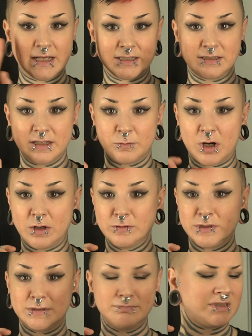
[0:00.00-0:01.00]
summer
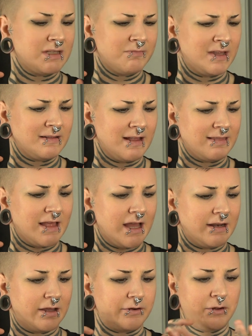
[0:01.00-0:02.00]
house, something like
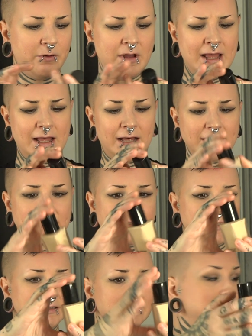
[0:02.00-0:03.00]
that. I don't know. I
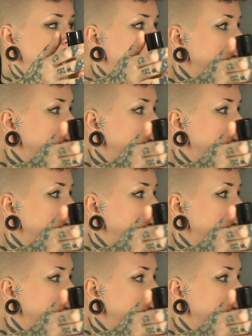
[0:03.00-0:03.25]
still